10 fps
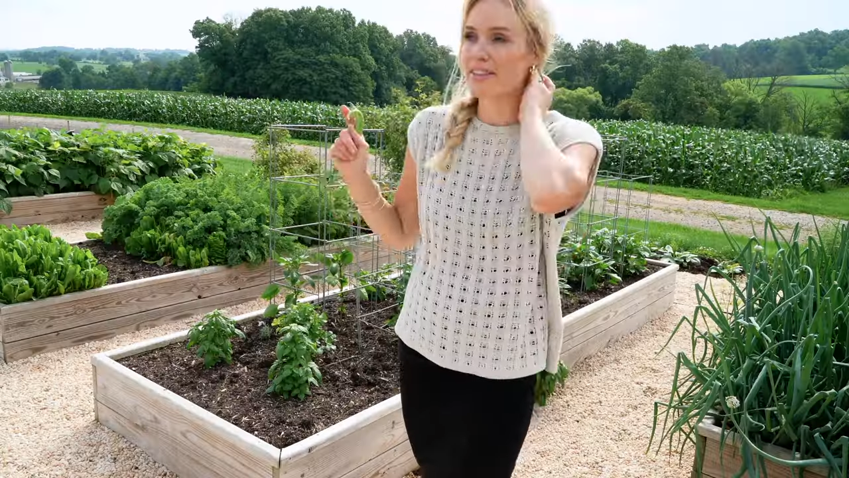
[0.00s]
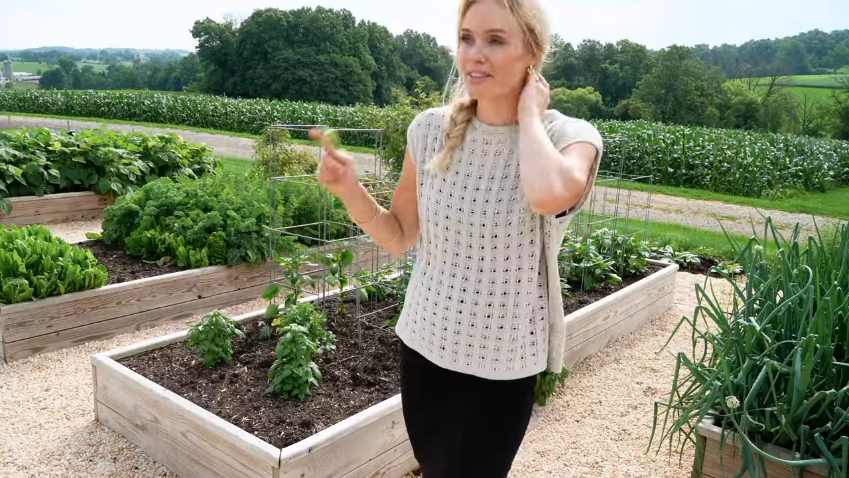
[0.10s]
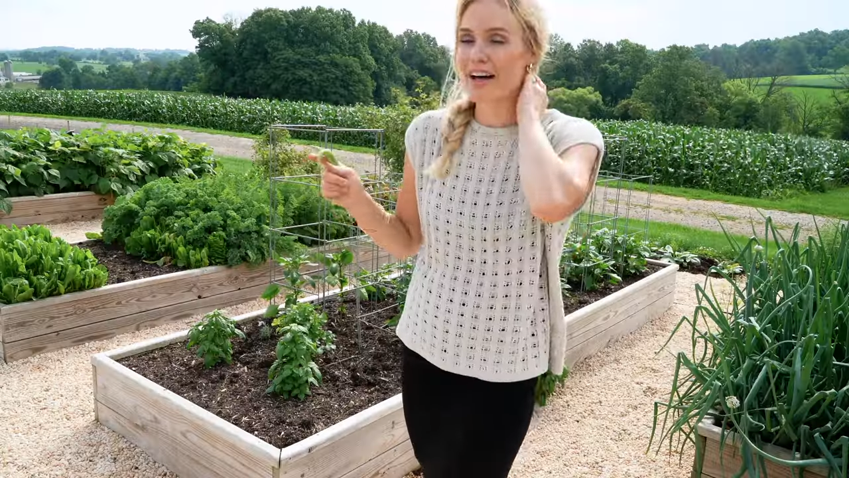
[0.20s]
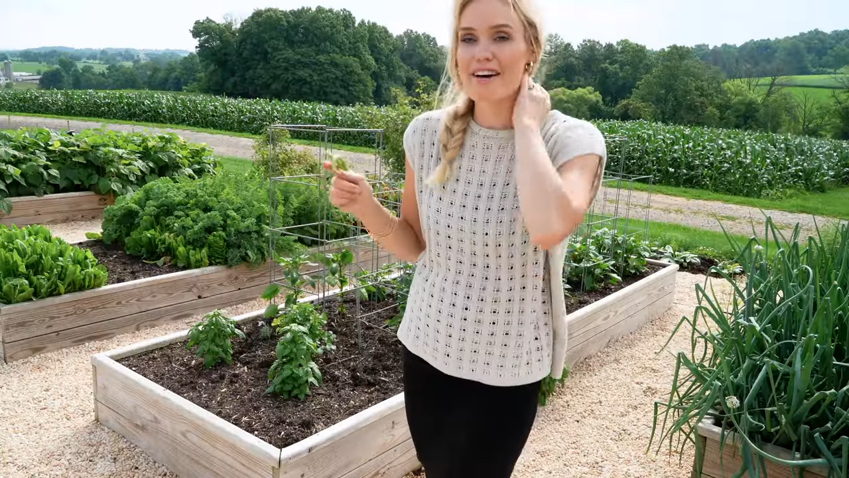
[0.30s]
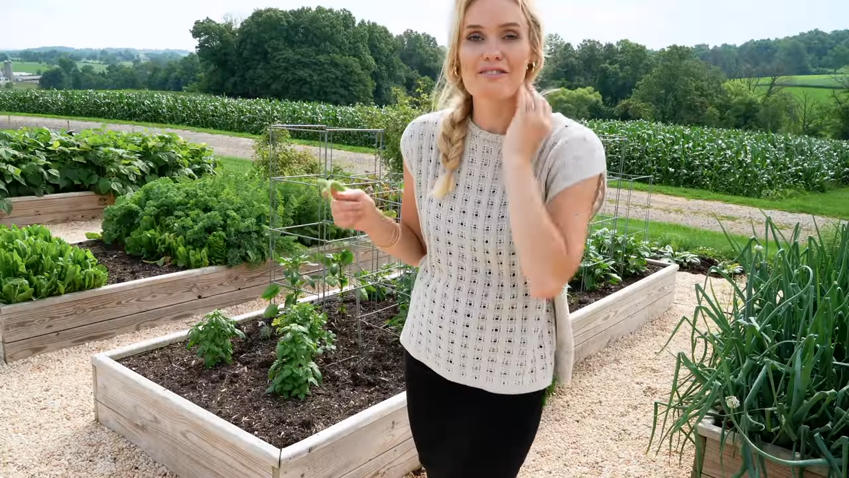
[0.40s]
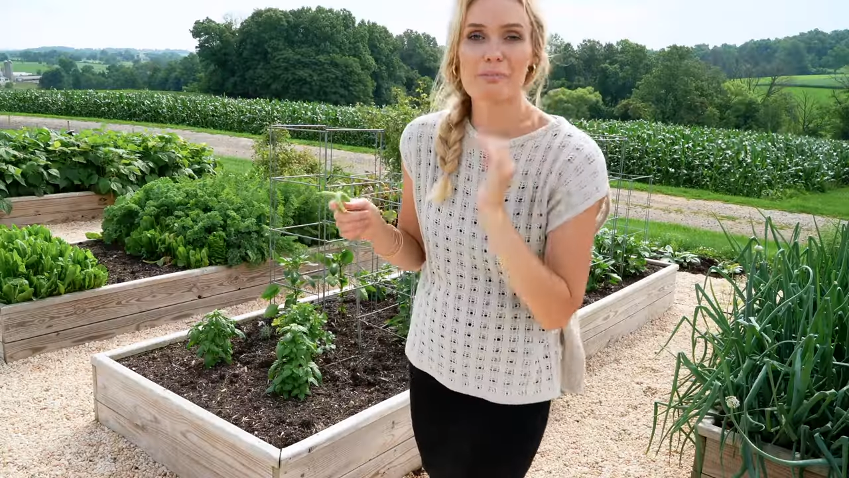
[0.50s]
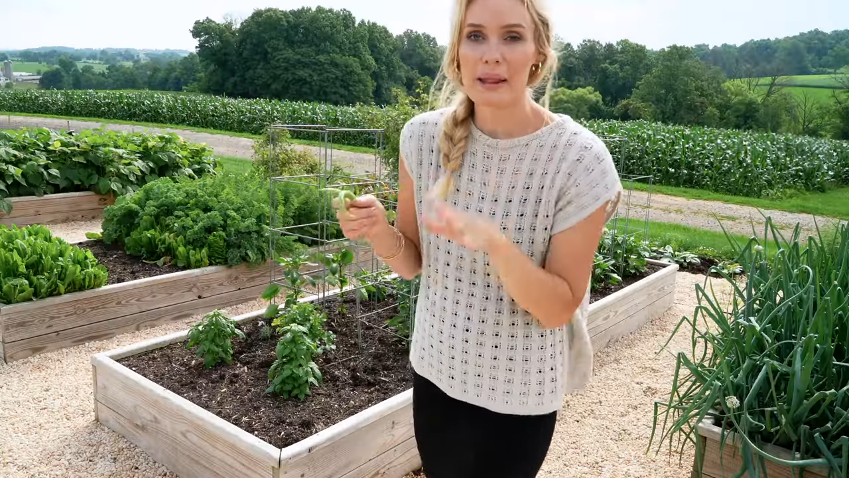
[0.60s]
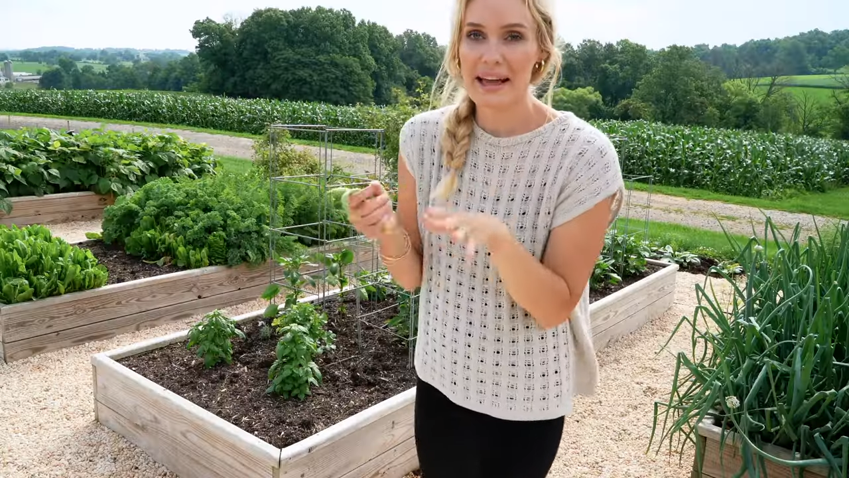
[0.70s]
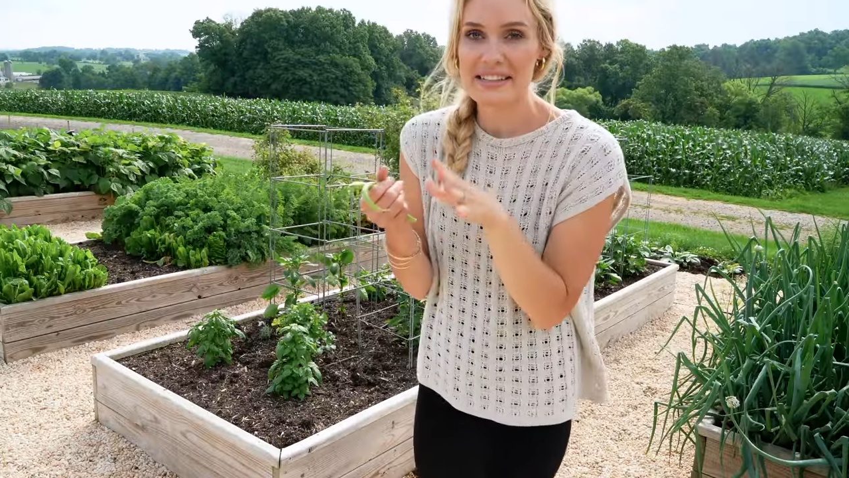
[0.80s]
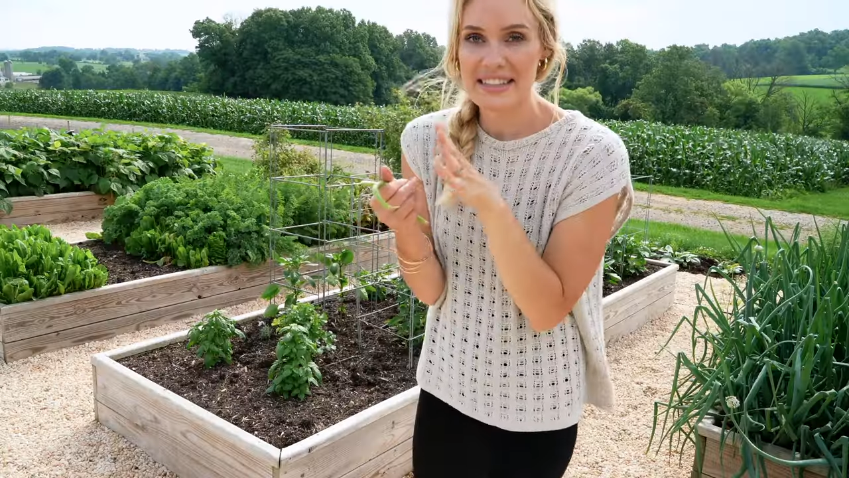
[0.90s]
love
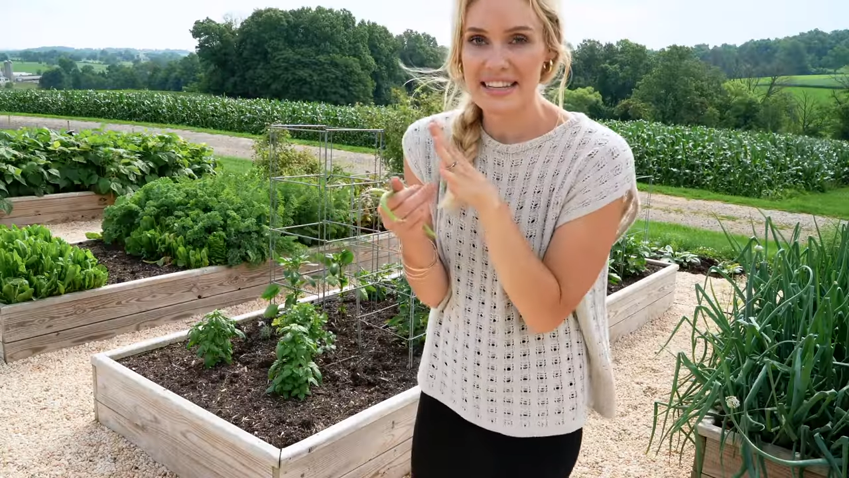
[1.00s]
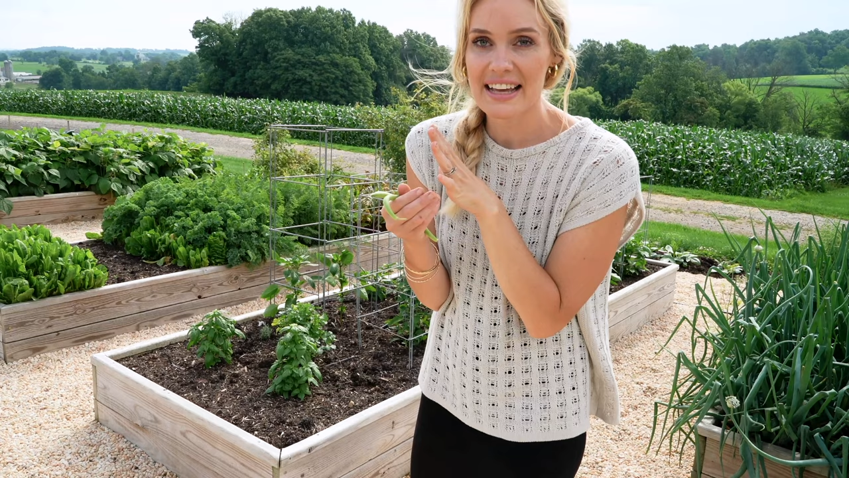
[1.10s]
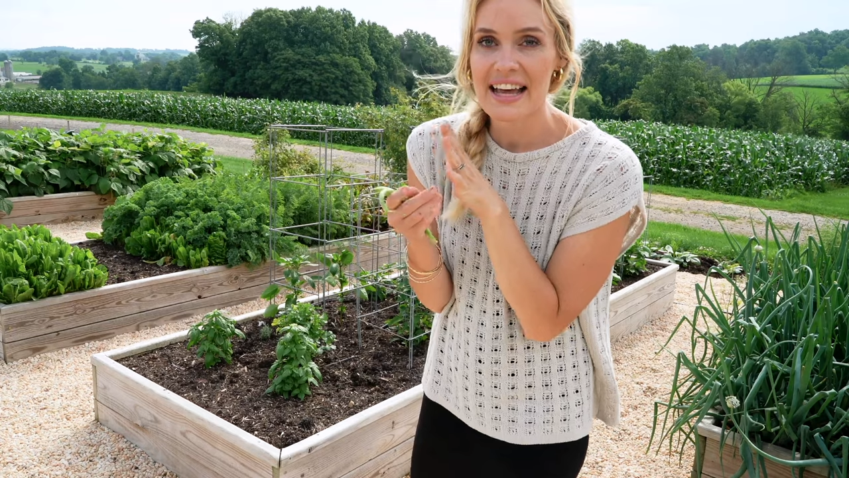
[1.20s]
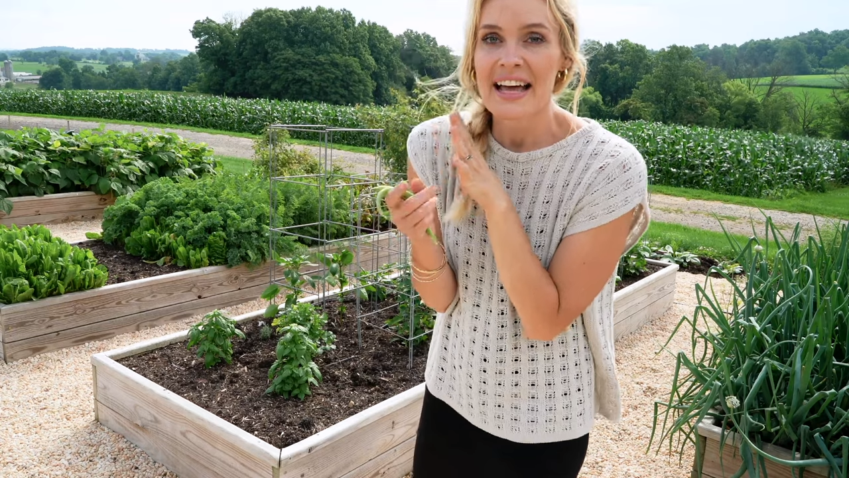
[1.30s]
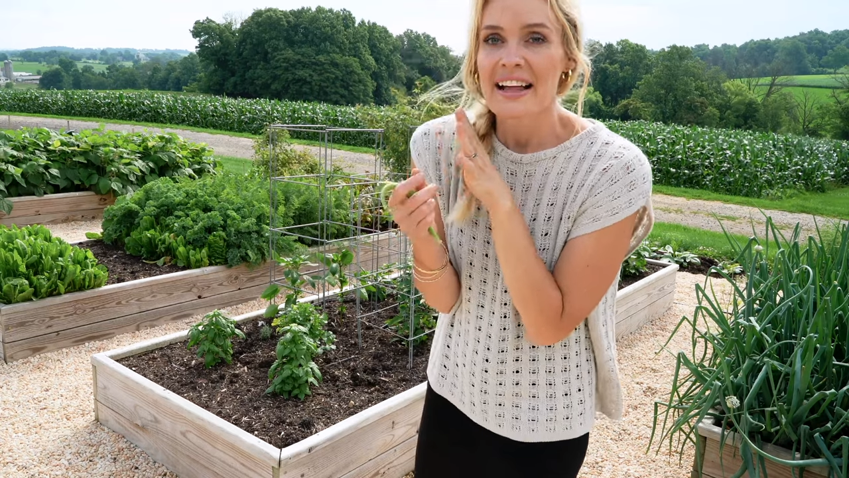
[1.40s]
planting